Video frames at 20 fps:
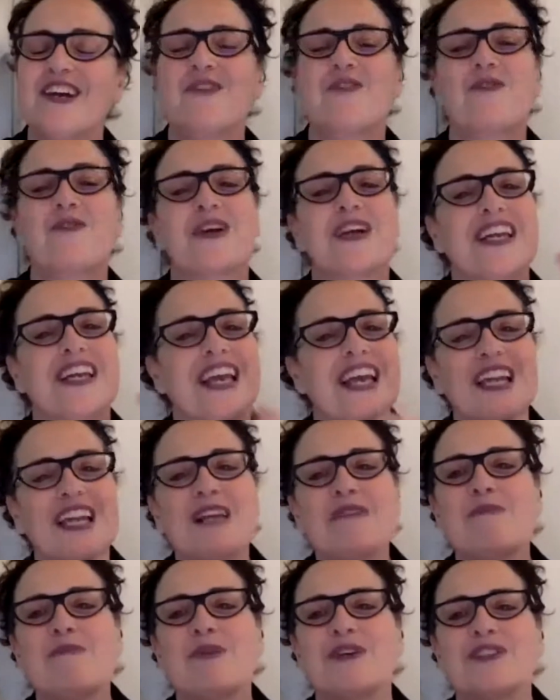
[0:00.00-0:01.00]
we're
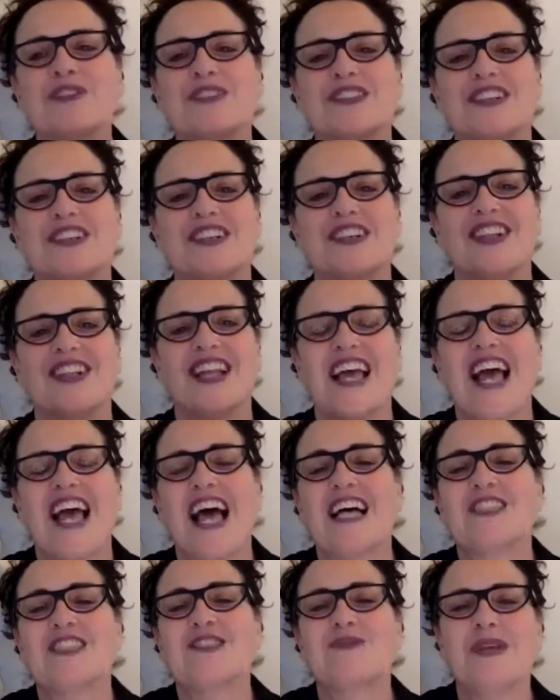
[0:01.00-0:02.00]
getting personal
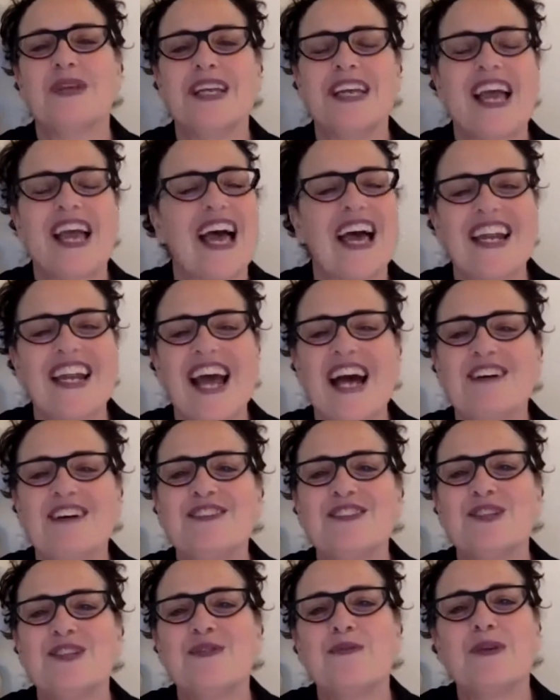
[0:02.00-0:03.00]
as we head out
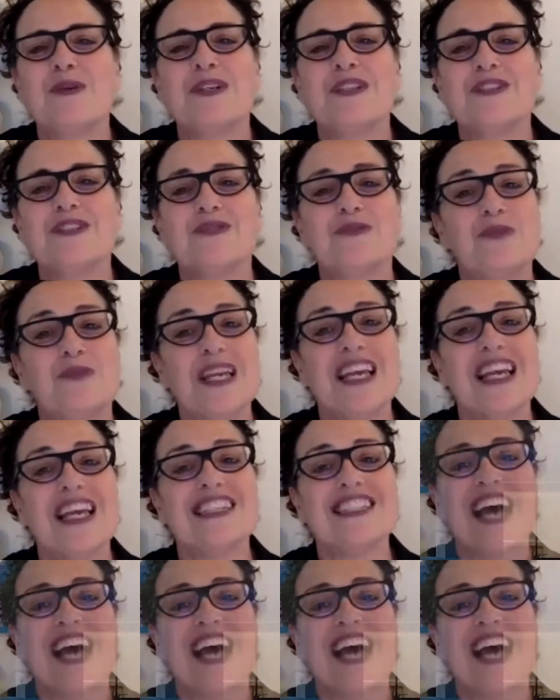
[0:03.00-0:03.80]
to Will's weekend